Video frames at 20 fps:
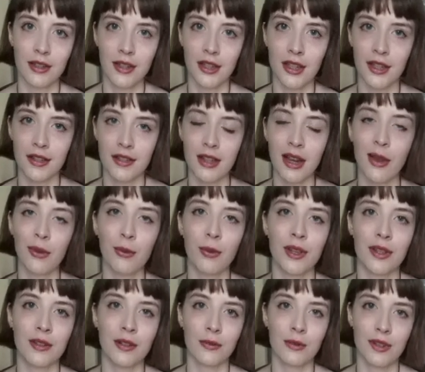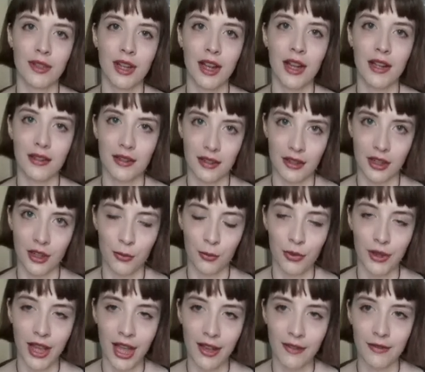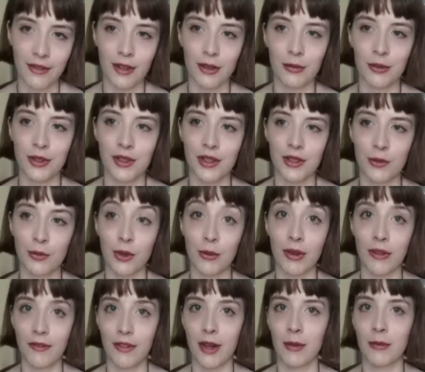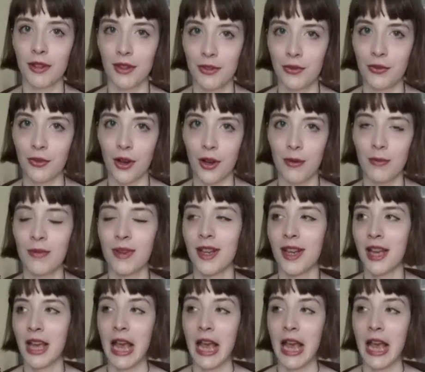in southwestern Wisconsin near Platteville, which is where my family's from,